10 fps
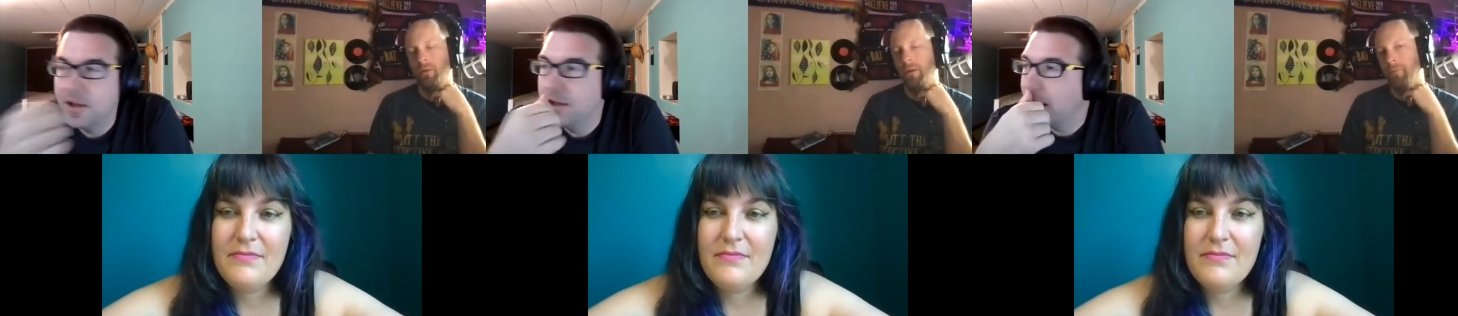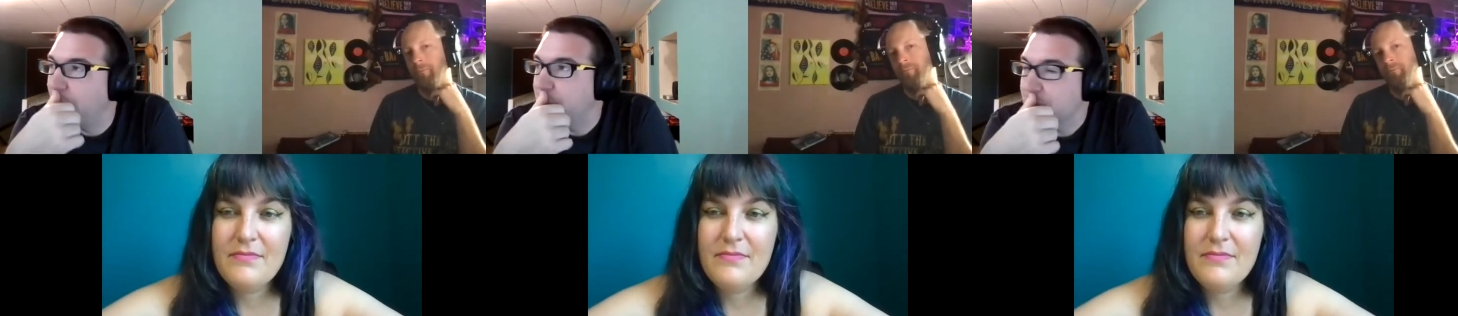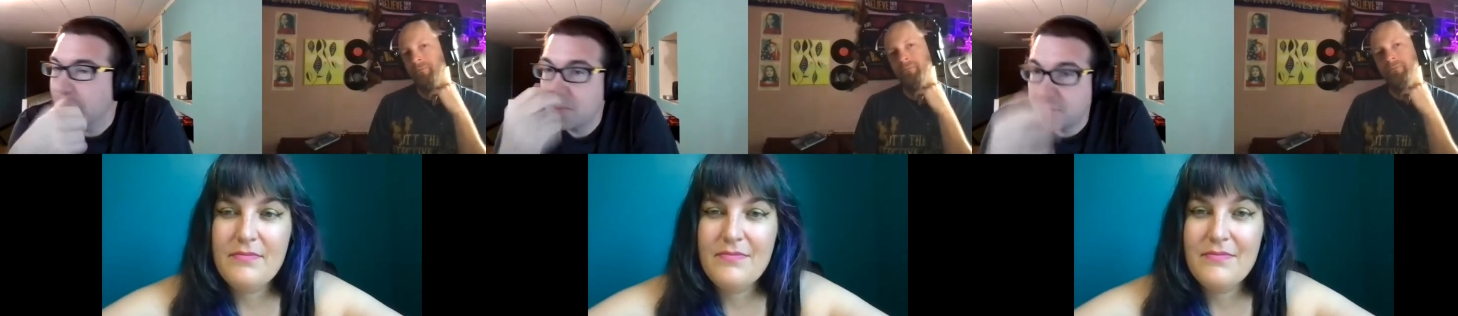Speaker 1: Um,
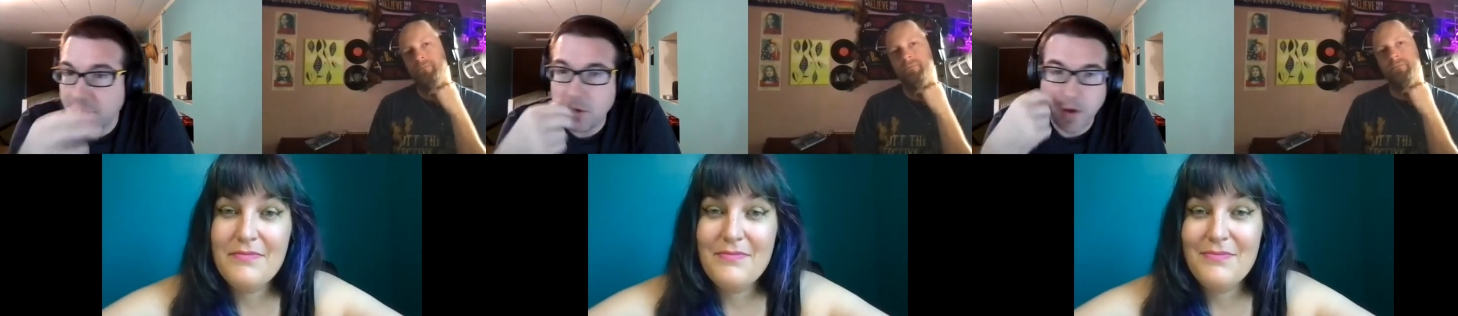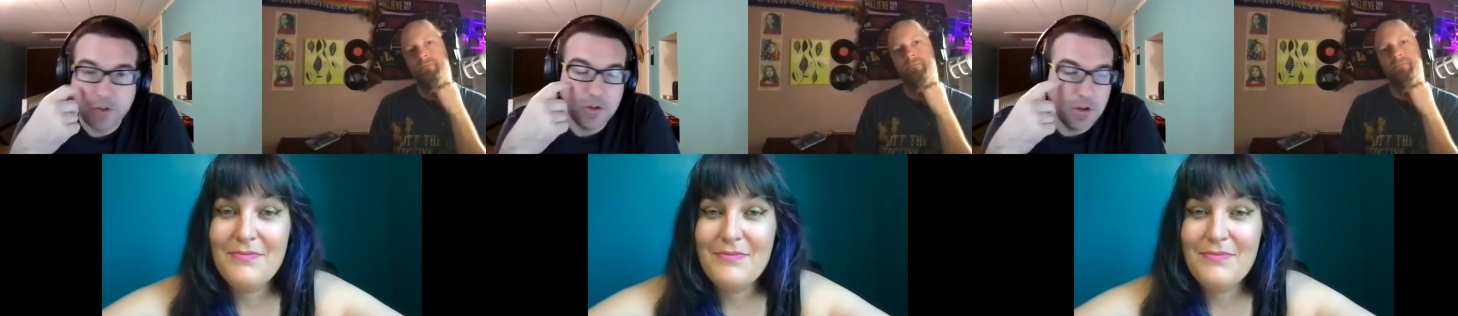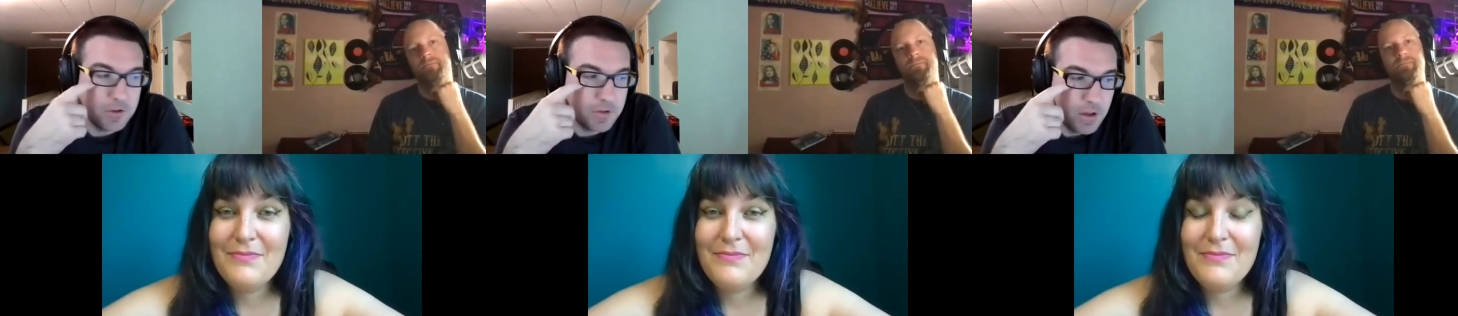my second question
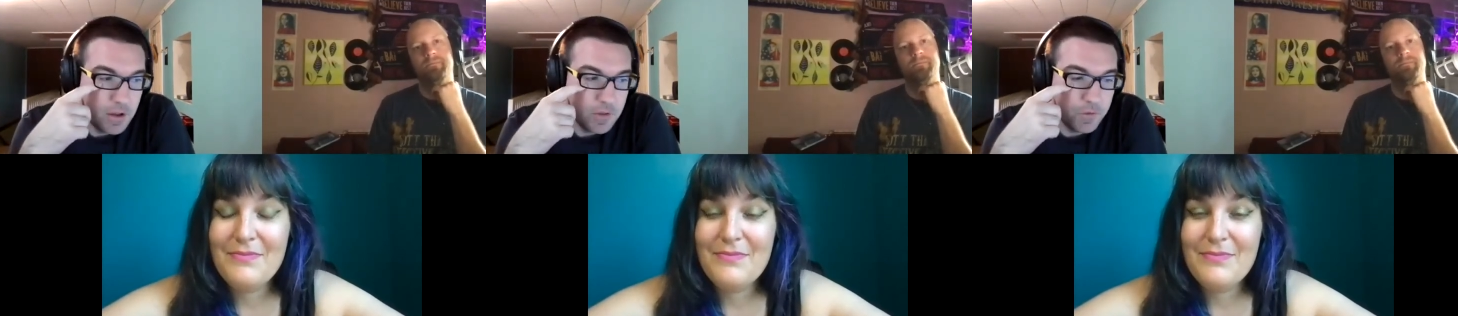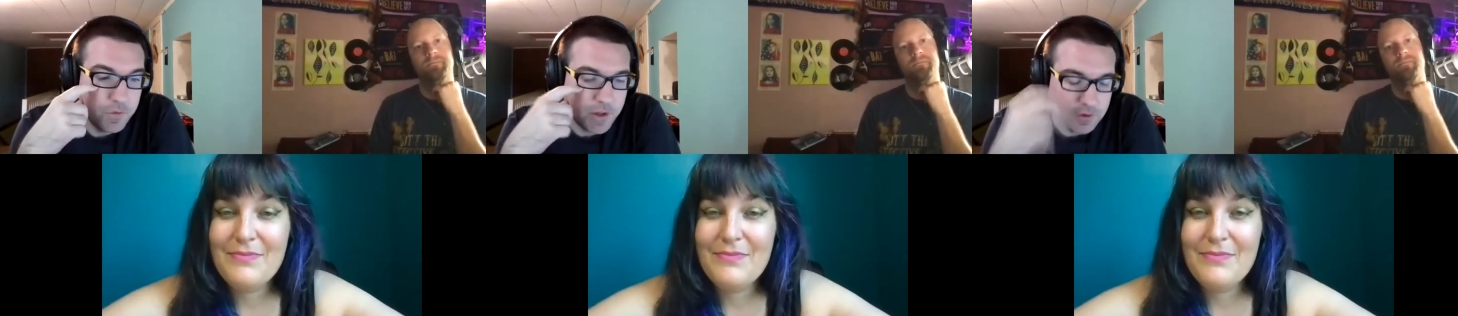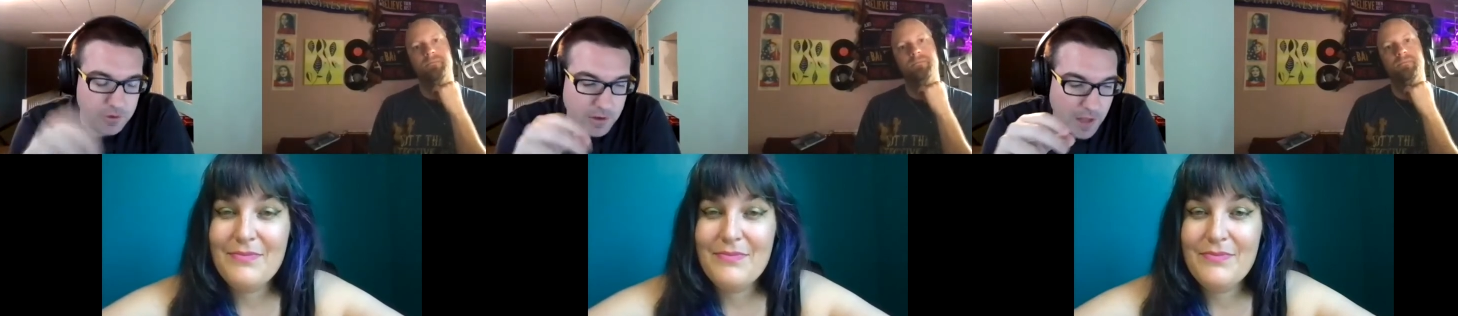is that's
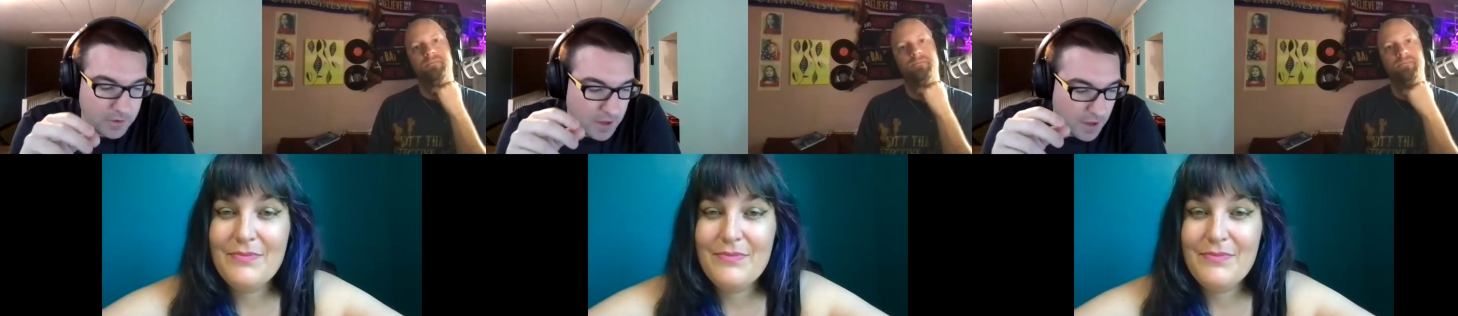used a lot in Thai